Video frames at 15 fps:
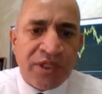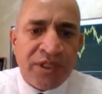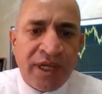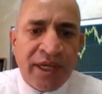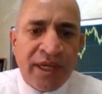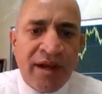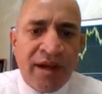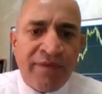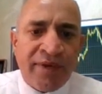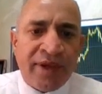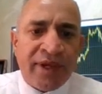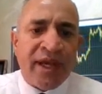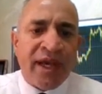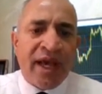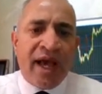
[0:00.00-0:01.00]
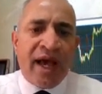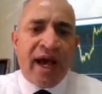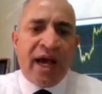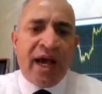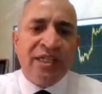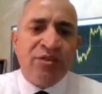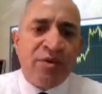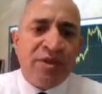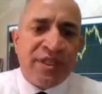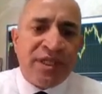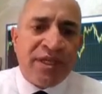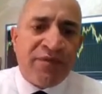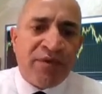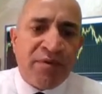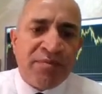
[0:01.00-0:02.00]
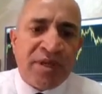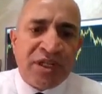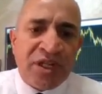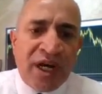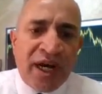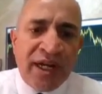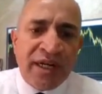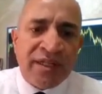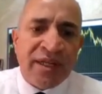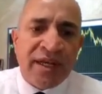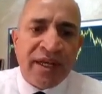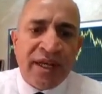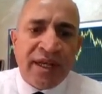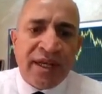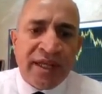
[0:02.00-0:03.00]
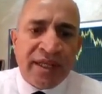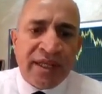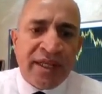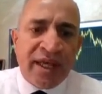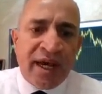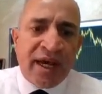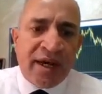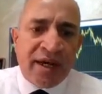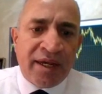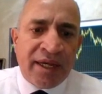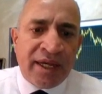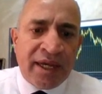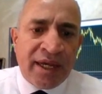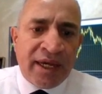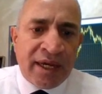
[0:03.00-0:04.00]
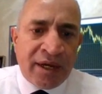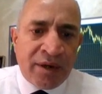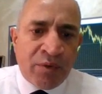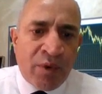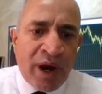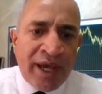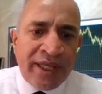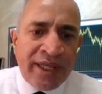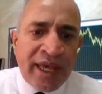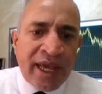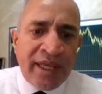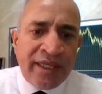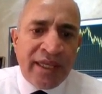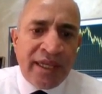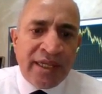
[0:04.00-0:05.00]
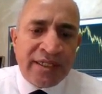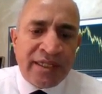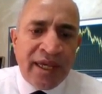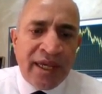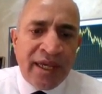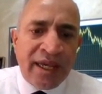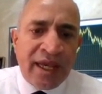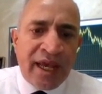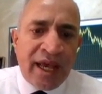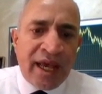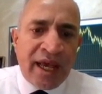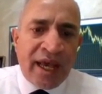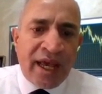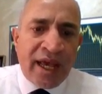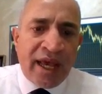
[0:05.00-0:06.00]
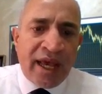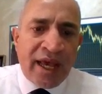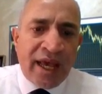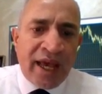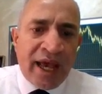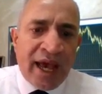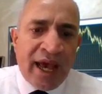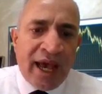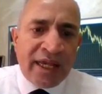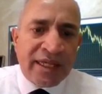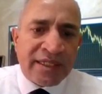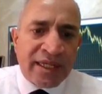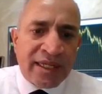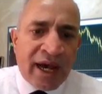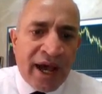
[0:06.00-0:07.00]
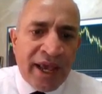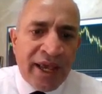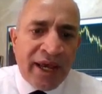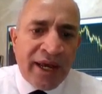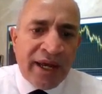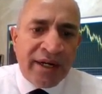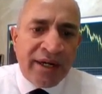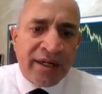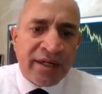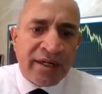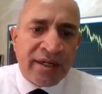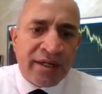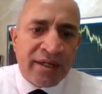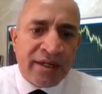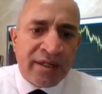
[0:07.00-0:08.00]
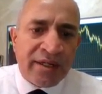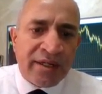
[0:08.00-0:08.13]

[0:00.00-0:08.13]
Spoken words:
Bullish engulfing. As we see from the chart, the white candlestick has a higher